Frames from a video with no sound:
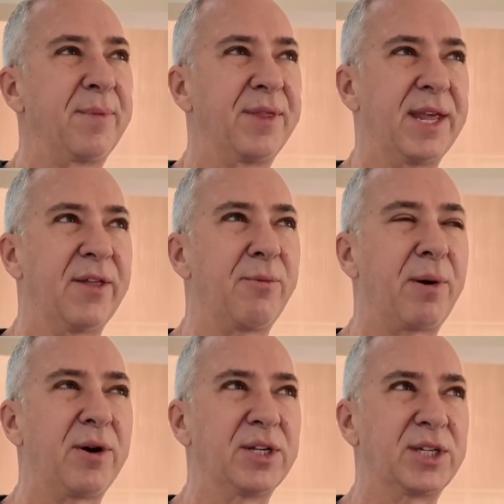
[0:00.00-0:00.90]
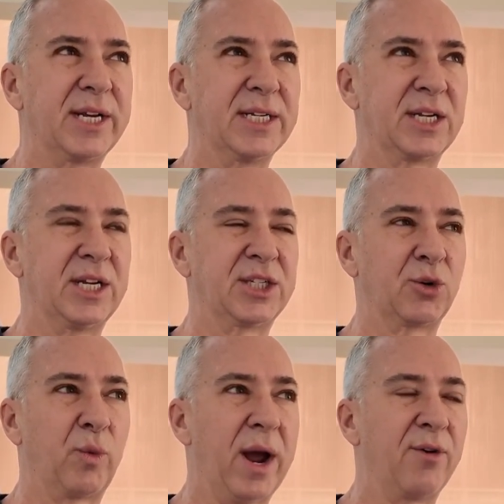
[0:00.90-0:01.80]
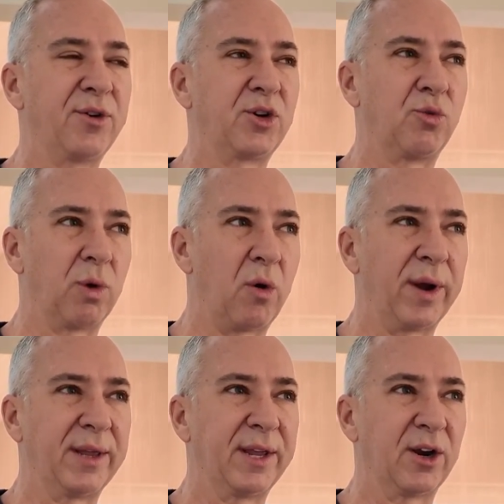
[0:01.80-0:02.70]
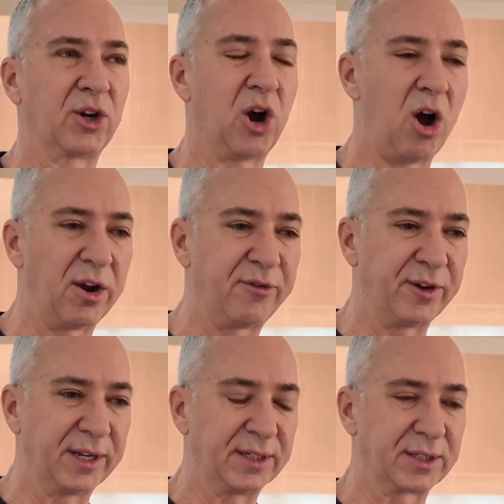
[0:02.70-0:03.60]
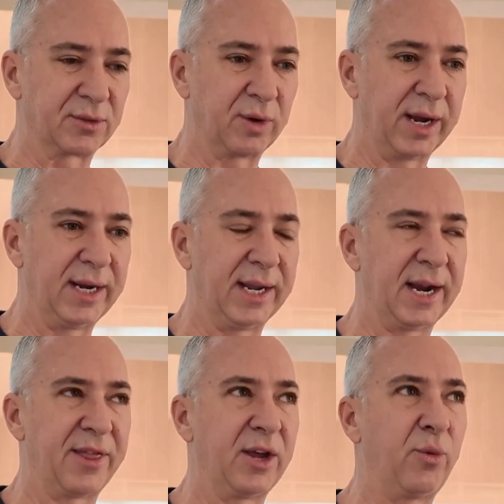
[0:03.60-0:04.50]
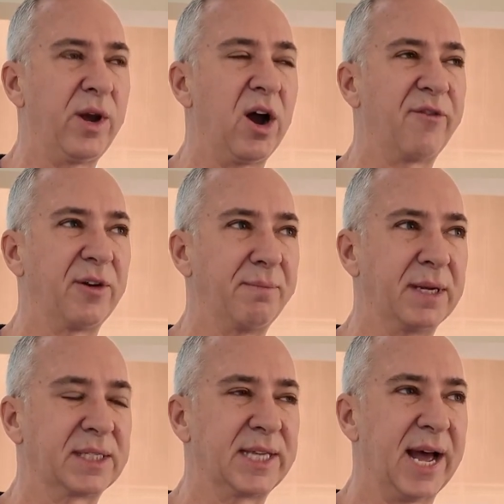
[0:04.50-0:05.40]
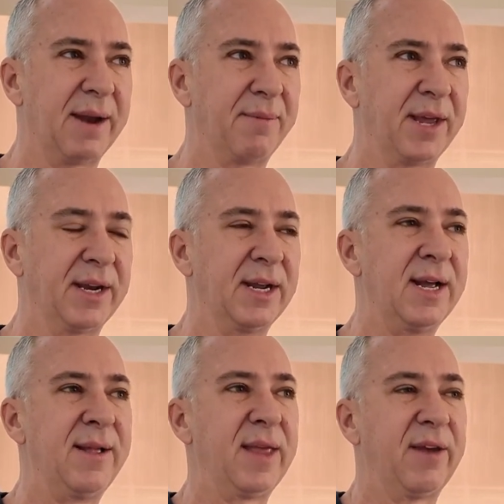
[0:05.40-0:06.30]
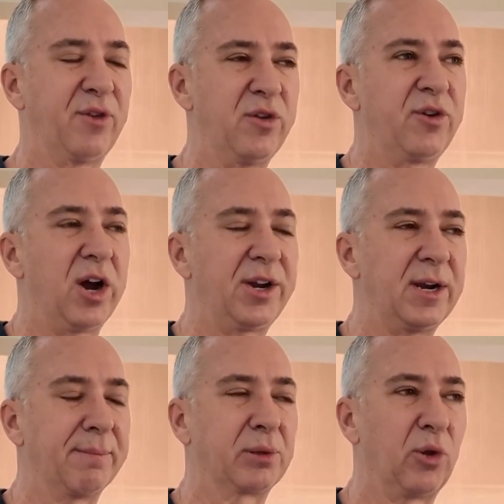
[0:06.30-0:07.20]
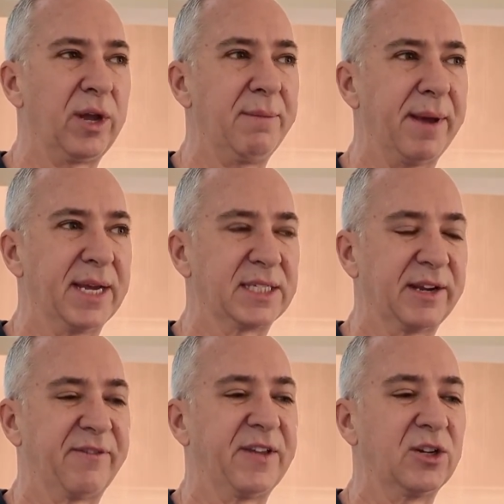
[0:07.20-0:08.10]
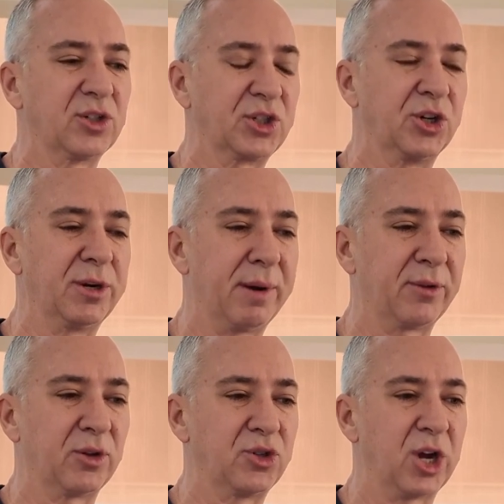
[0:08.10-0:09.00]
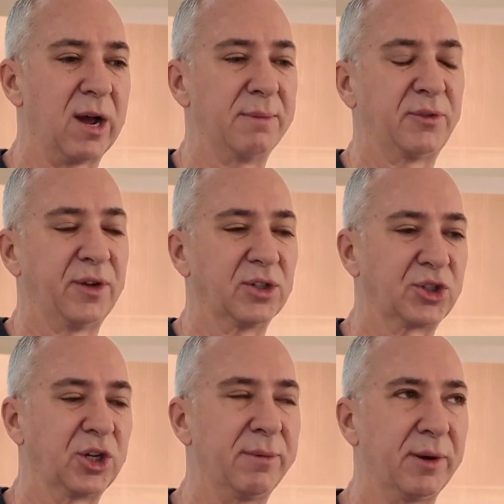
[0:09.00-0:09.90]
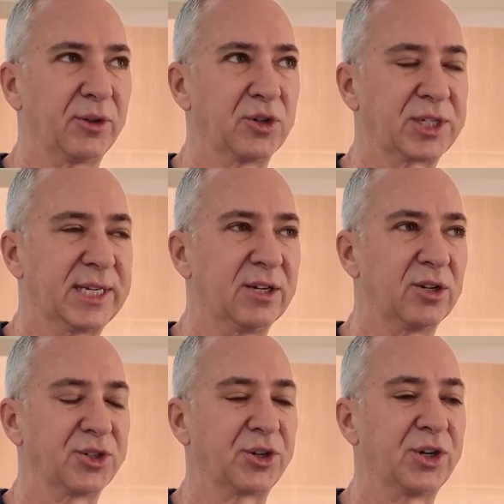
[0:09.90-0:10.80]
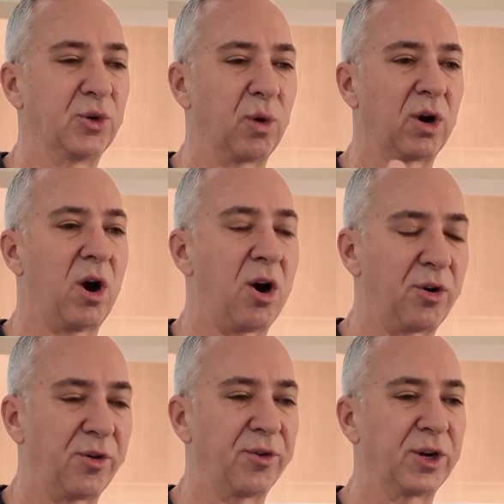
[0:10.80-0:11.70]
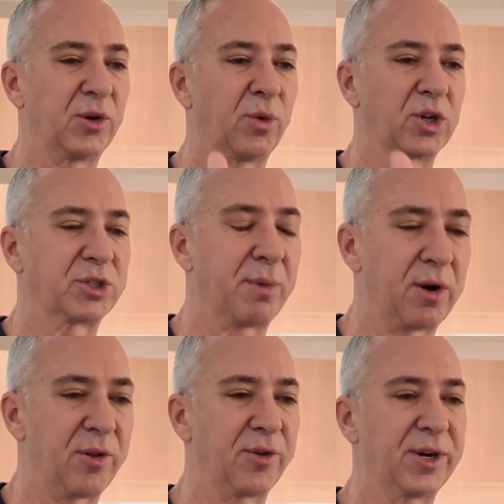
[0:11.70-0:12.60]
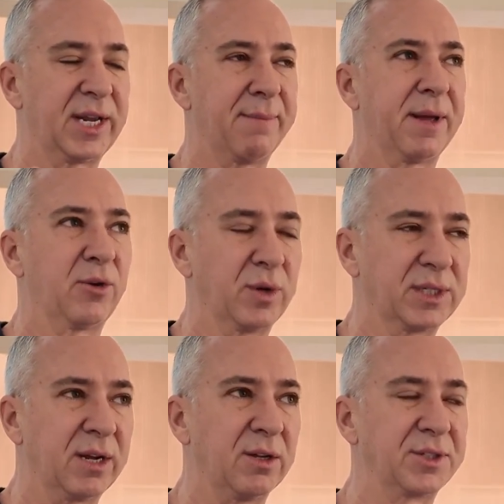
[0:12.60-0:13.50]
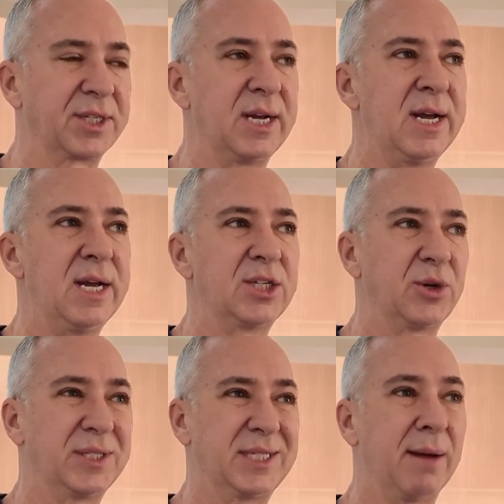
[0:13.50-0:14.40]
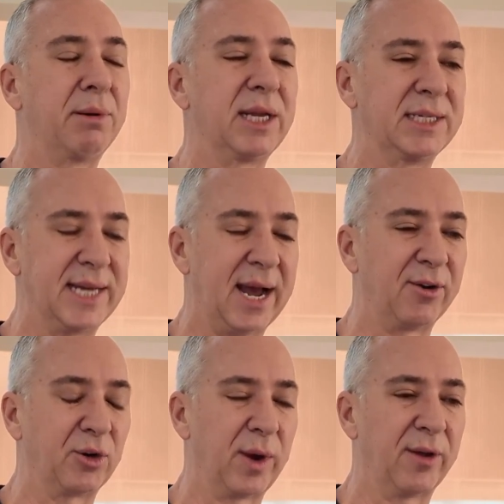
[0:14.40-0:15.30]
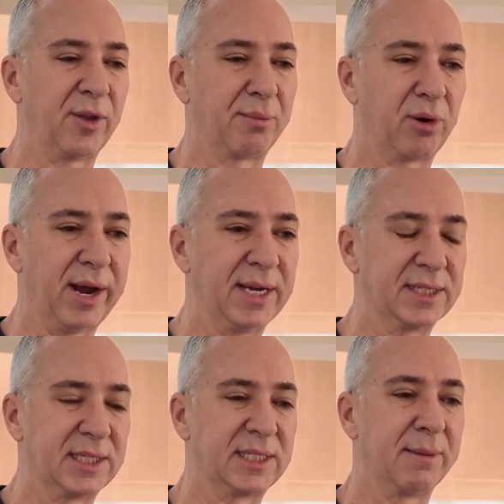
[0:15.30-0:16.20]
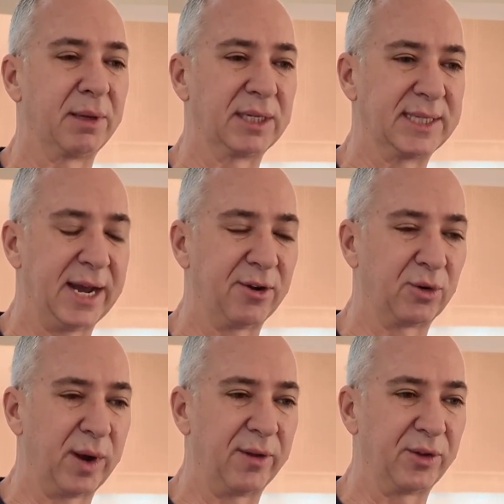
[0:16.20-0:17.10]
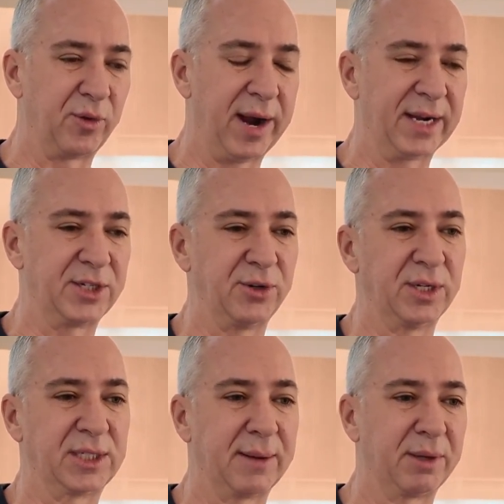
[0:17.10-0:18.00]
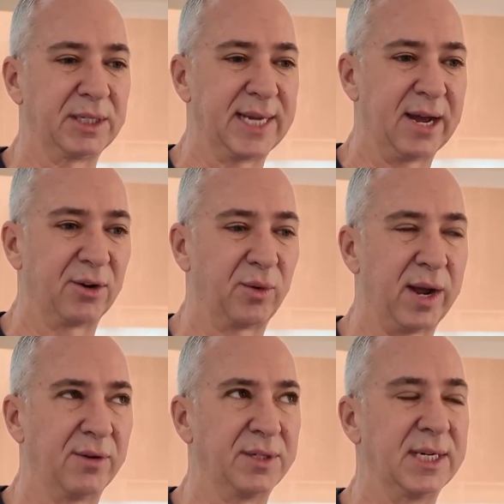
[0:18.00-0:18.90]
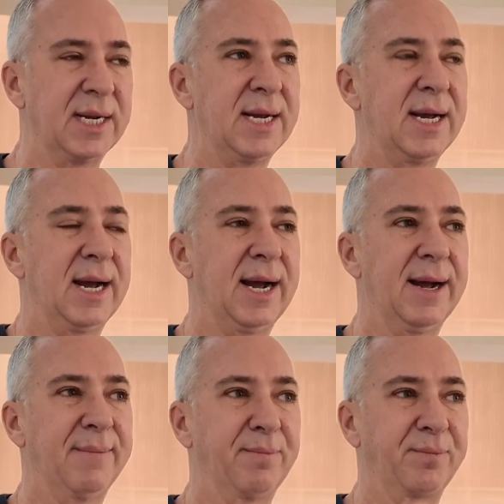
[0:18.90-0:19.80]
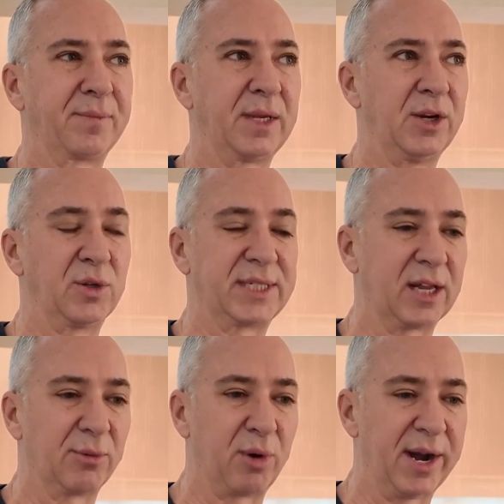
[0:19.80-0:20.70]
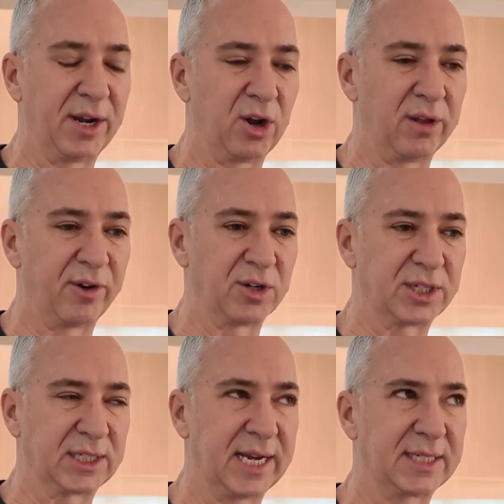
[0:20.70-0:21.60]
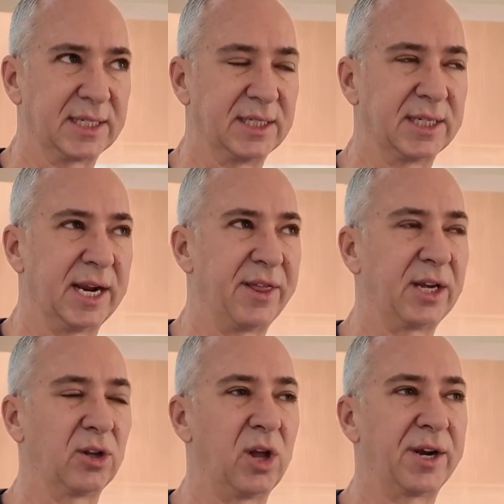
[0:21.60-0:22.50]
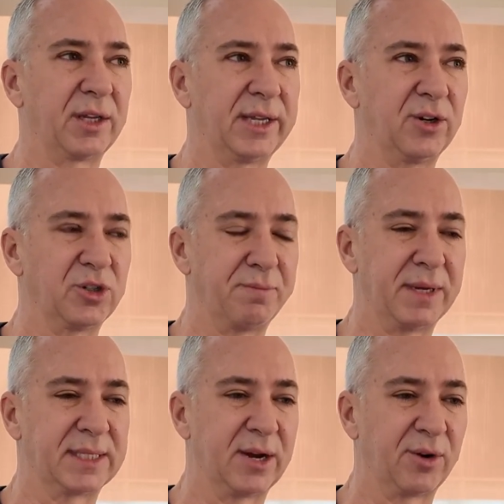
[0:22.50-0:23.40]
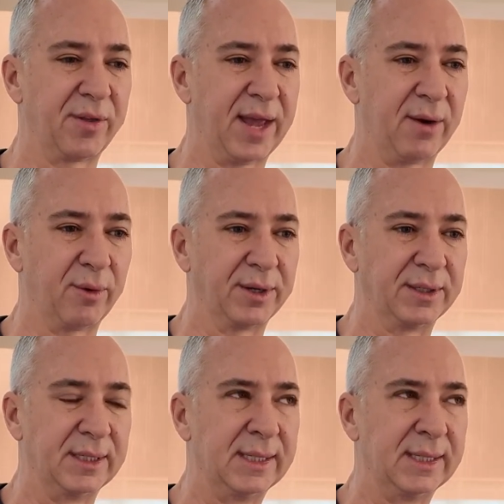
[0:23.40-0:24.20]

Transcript: The other part is it's around growing their confidence, right? And I think we often miss that if you've got an employee base that feels good about their jobs, feels good about their skills, they're going to work harder, they're going to work smarter, they're going to get better results. So it's doubling down around the praise, it's doubling down around the gratitude, it's doubling down around celebrating all of our successes. And I think a lot of leaders miss out on that one.